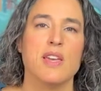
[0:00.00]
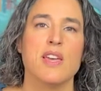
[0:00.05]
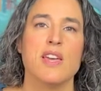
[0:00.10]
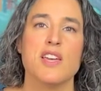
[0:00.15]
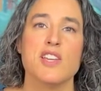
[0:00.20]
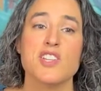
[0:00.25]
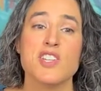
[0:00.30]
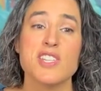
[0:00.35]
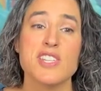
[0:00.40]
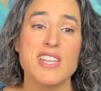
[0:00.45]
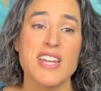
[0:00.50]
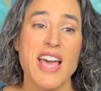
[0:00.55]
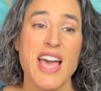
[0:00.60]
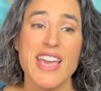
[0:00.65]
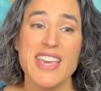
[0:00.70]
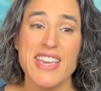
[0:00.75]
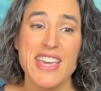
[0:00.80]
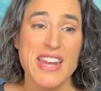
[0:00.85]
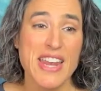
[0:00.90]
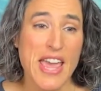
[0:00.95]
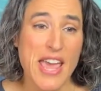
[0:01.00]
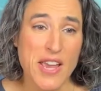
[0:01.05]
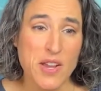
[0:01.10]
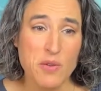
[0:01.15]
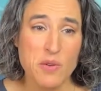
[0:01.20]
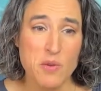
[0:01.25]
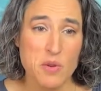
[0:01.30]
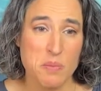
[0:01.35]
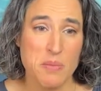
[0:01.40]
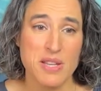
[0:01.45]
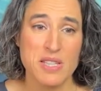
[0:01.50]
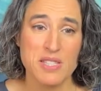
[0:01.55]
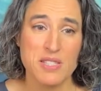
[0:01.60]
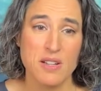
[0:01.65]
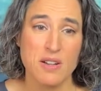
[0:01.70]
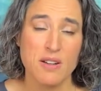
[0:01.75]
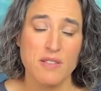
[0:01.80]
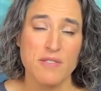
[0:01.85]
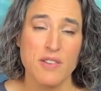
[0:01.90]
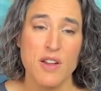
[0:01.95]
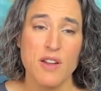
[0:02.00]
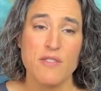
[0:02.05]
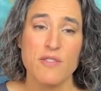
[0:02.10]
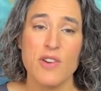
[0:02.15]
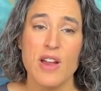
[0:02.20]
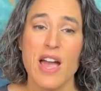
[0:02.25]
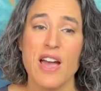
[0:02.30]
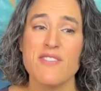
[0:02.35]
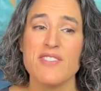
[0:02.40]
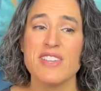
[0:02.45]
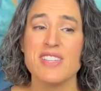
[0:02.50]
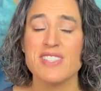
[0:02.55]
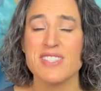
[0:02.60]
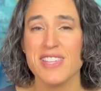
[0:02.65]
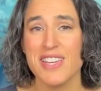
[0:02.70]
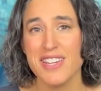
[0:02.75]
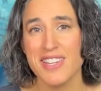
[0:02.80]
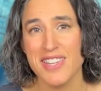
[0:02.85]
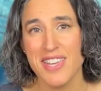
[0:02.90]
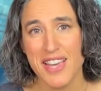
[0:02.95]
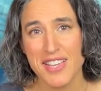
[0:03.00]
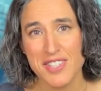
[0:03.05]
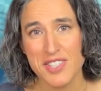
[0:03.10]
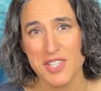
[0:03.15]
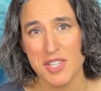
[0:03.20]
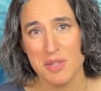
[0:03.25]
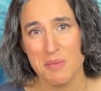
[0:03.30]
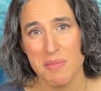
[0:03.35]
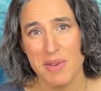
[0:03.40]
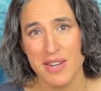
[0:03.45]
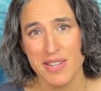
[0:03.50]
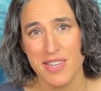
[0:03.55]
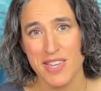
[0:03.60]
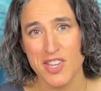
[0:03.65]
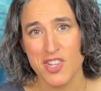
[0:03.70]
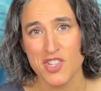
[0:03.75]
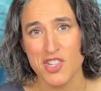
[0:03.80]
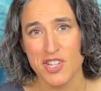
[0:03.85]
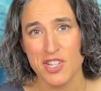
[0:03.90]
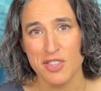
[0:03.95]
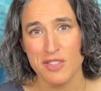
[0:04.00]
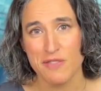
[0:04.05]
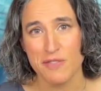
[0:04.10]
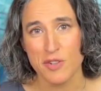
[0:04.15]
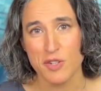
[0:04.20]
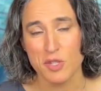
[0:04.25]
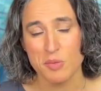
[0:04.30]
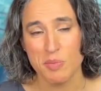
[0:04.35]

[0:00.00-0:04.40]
She said, "I get angry with myself for having said yes to the medication in the first